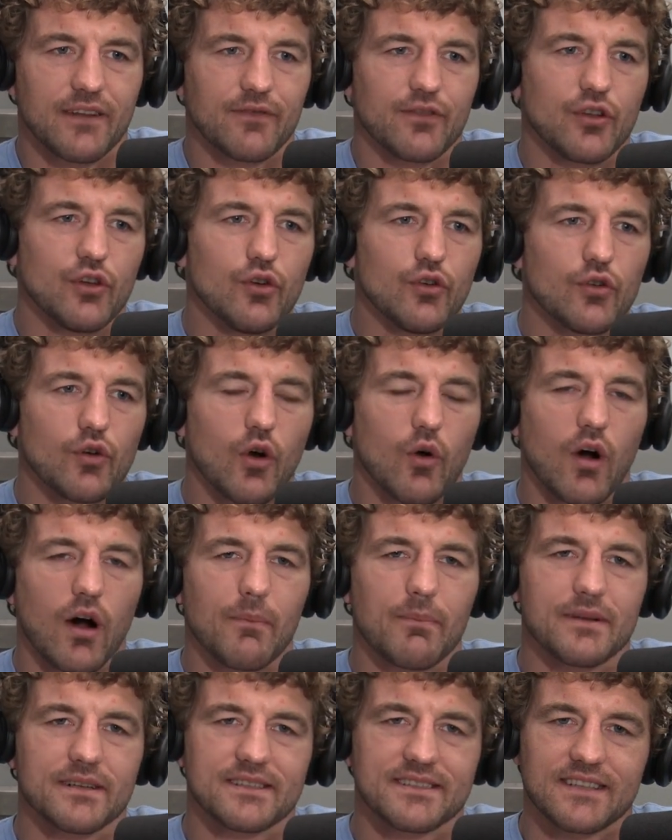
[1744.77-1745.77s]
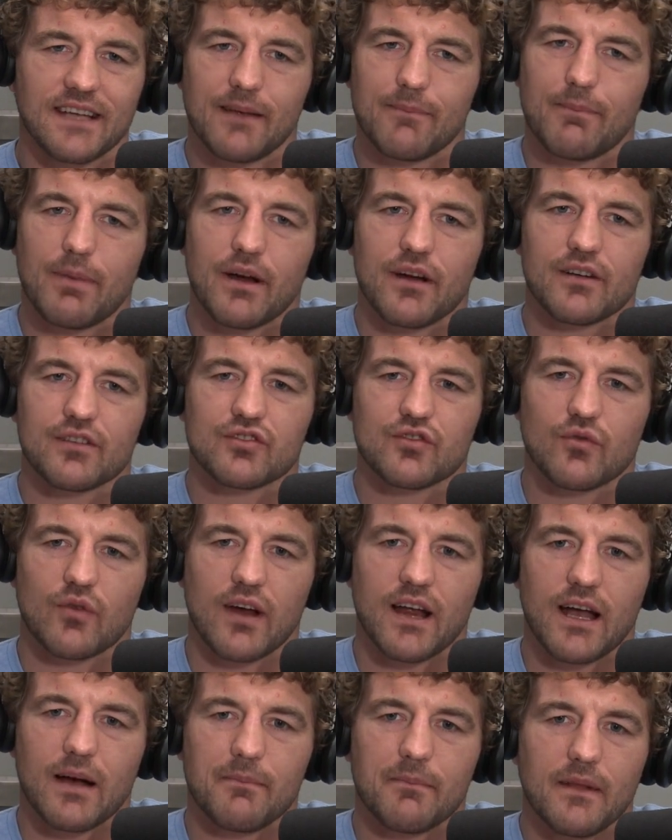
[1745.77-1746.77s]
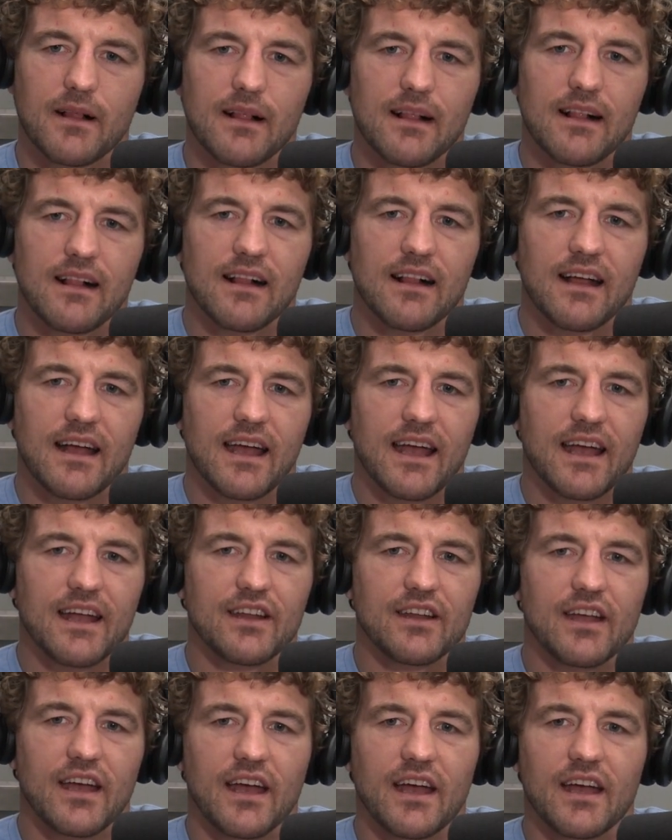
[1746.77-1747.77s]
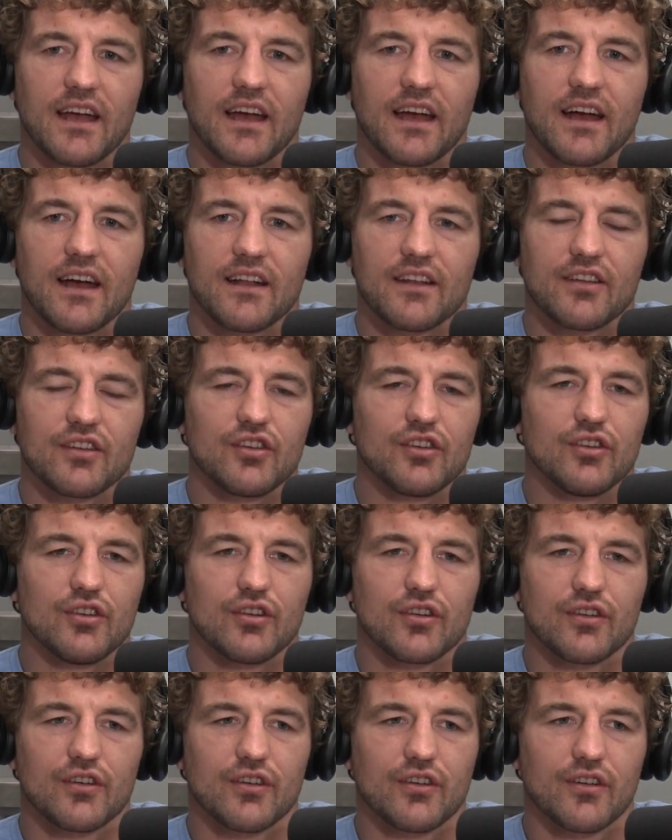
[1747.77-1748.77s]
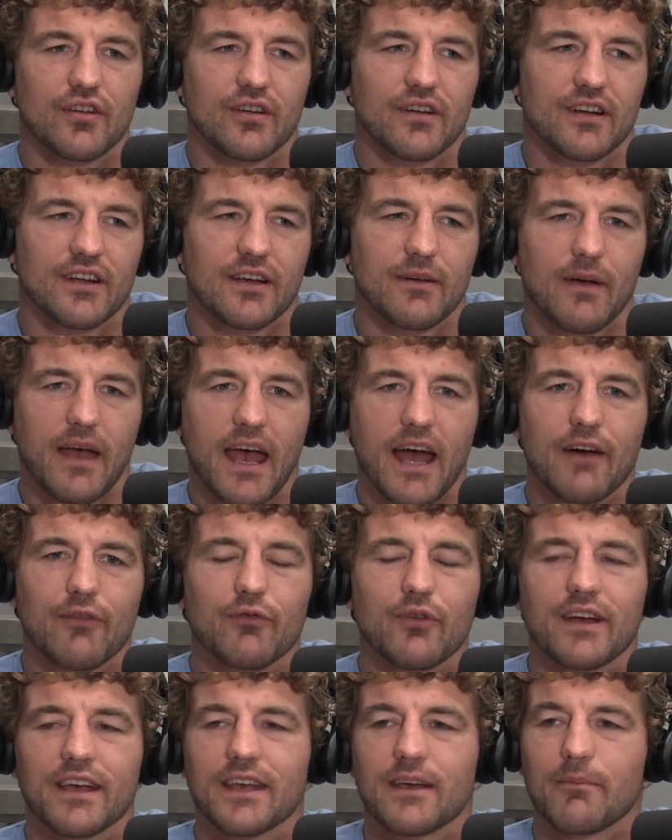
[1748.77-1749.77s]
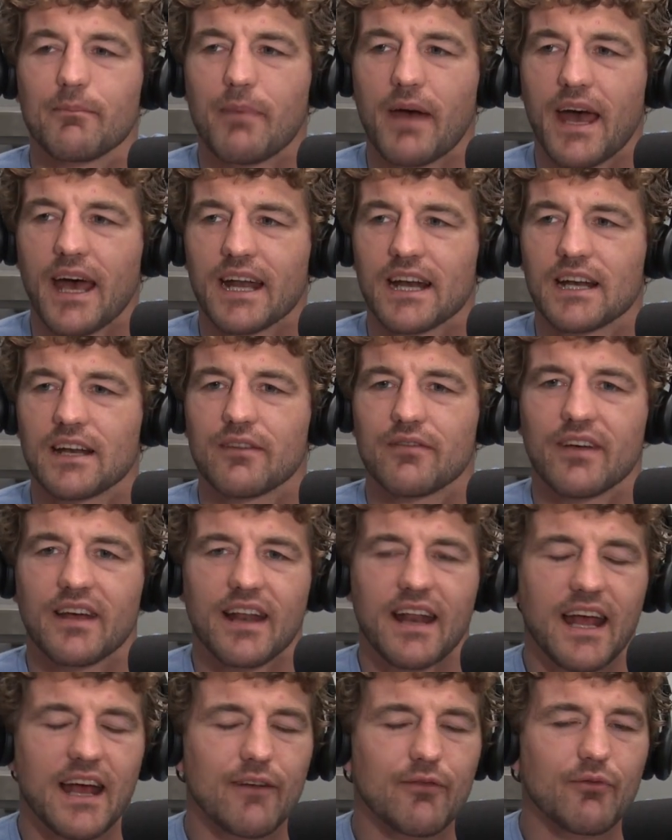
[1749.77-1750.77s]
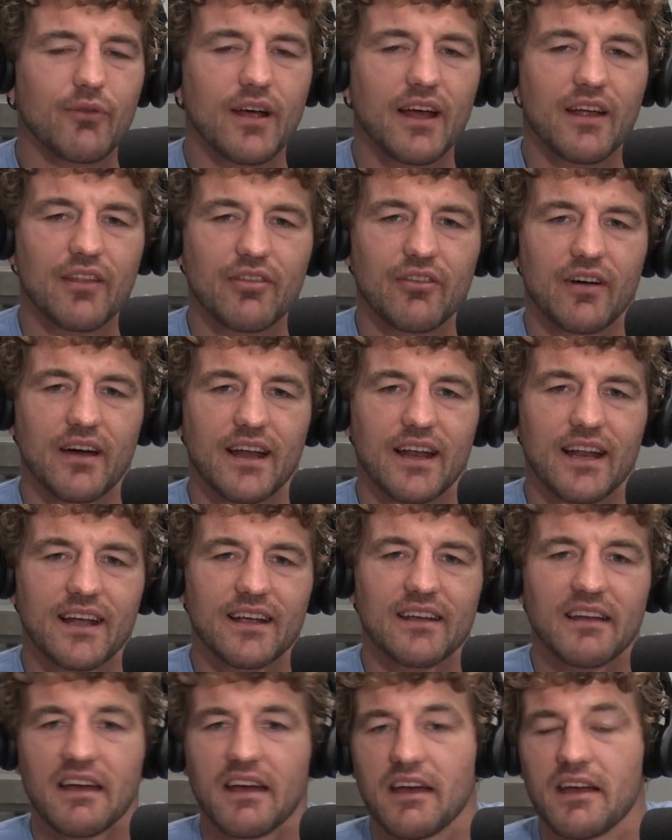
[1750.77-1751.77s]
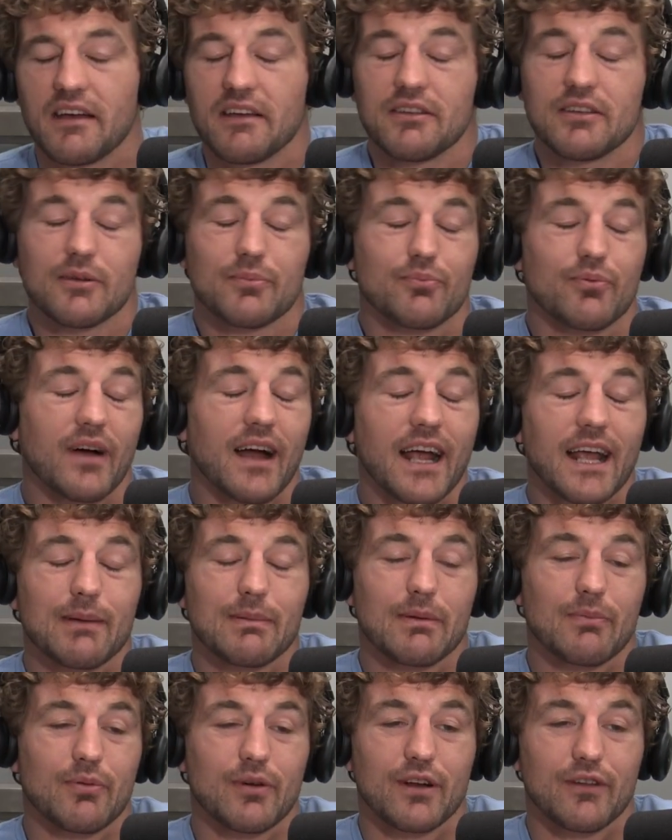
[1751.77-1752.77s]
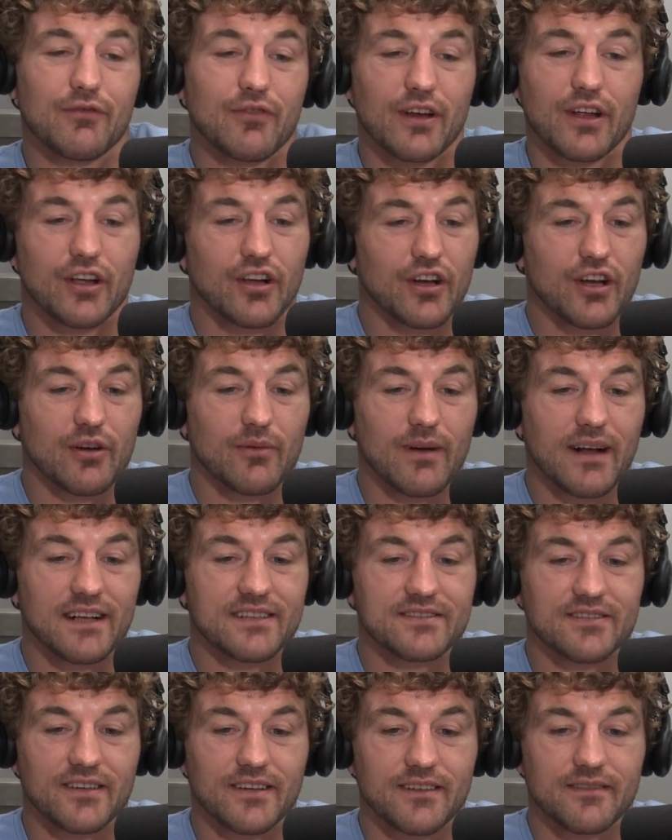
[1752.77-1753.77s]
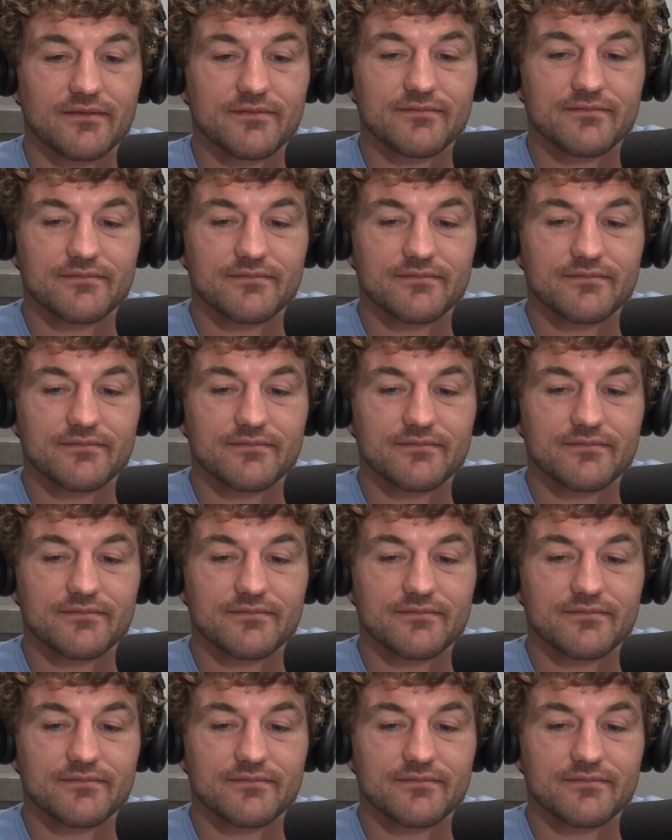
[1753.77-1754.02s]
If you grow up in St. Paris Graham and, and you're, you're halfway combative and halfway athletic, you're probably going to be pretty freaking good at wrestling.